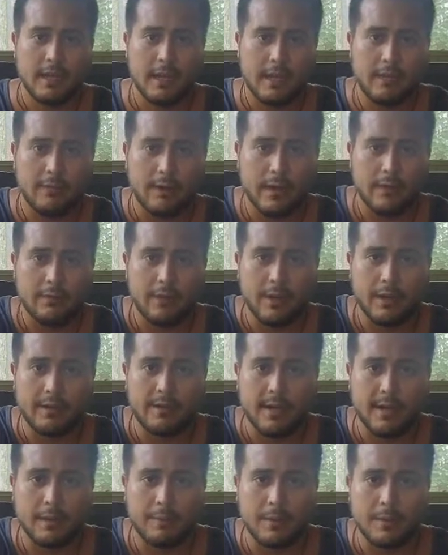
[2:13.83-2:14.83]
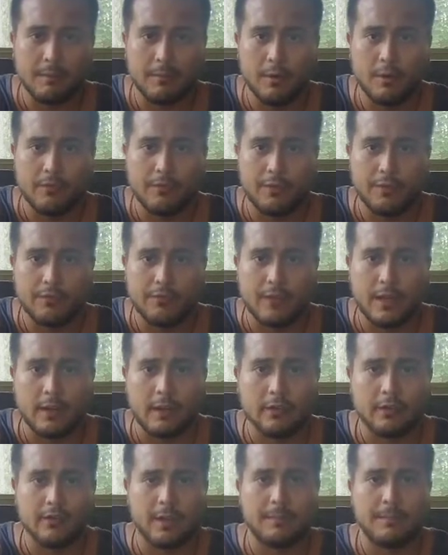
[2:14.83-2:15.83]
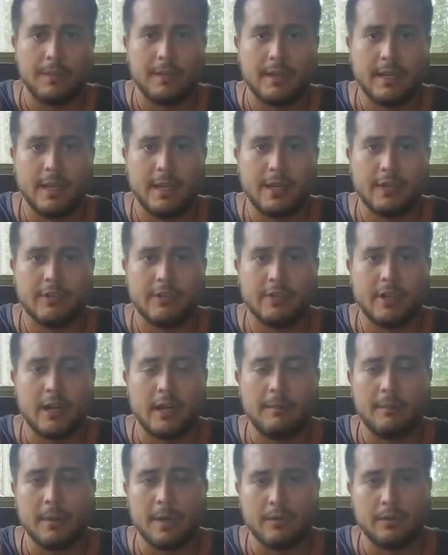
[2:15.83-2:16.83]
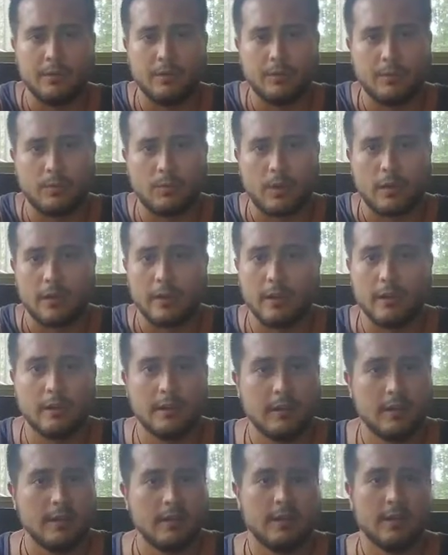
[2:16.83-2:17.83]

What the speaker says: Every time you're moving your fingers up and down, you got muscles working,